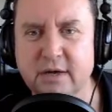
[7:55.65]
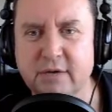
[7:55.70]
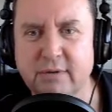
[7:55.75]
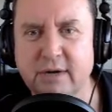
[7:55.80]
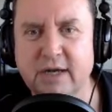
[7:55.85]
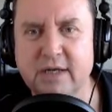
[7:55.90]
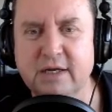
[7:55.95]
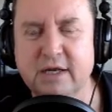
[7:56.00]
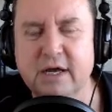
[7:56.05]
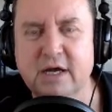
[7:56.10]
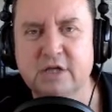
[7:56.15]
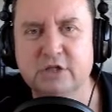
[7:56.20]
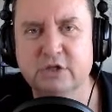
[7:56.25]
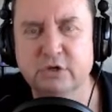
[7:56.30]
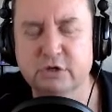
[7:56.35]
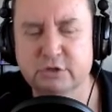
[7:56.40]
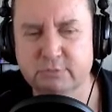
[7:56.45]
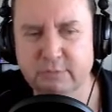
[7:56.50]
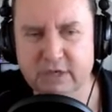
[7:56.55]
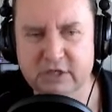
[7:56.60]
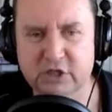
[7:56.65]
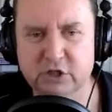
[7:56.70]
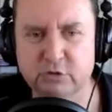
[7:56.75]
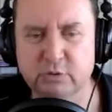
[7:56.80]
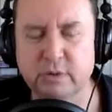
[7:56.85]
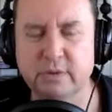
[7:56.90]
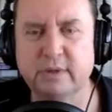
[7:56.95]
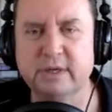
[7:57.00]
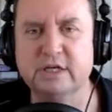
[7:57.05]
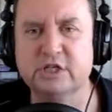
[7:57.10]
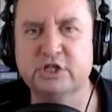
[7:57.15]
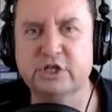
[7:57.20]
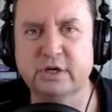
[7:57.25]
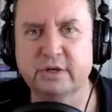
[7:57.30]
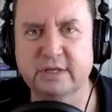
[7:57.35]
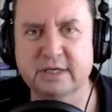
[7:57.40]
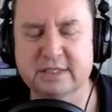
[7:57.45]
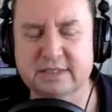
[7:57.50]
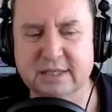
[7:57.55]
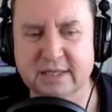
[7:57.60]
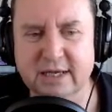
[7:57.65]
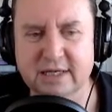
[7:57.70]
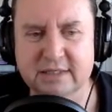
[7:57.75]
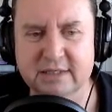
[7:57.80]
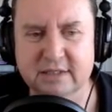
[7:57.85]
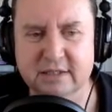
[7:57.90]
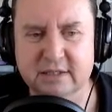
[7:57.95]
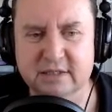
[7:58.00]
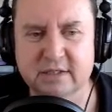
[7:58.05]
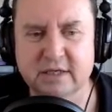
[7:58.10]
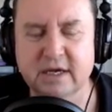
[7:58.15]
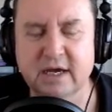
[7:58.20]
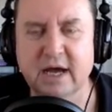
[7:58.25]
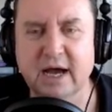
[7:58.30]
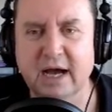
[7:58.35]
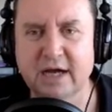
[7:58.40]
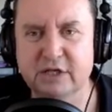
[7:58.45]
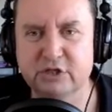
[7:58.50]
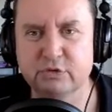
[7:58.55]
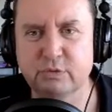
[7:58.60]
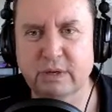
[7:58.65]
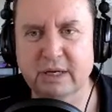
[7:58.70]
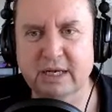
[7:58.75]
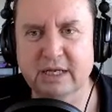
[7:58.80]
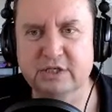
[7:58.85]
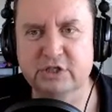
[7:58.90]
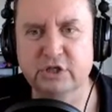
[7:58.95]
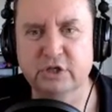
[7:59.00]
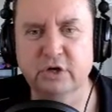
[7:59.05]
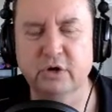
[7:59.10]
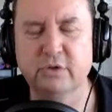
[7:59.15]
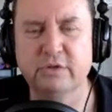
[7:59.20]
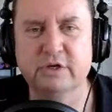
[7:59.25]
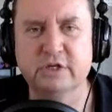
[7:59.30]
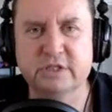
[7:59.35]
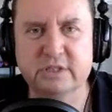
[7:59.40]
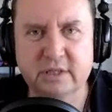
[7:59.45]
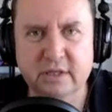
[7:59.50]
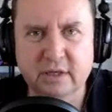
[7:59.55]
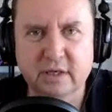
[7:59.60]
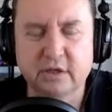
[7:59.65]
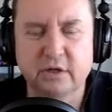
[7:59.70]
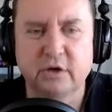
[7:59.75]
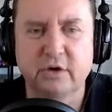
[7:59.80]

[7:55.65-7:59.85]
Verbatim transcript: Right? So, as much as we want to share these lessons, I just want to let you know there's still a